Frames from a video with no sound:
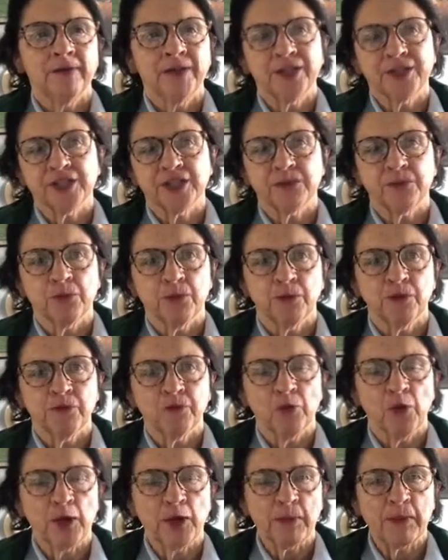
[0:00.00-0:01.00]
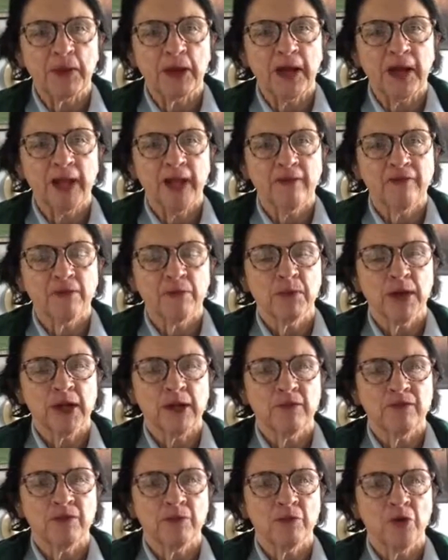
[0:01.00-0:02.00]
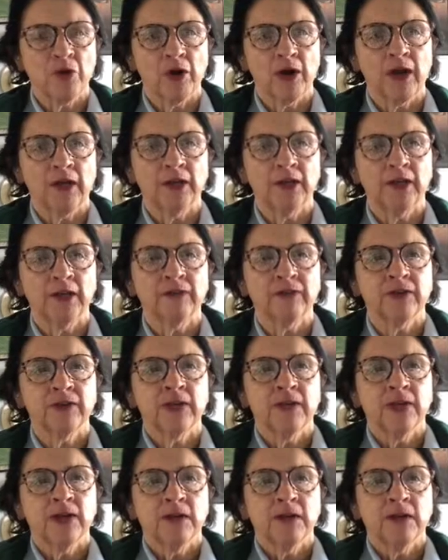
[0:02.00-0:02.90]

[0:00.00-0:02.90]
They just moved one about a half a mile from where I live,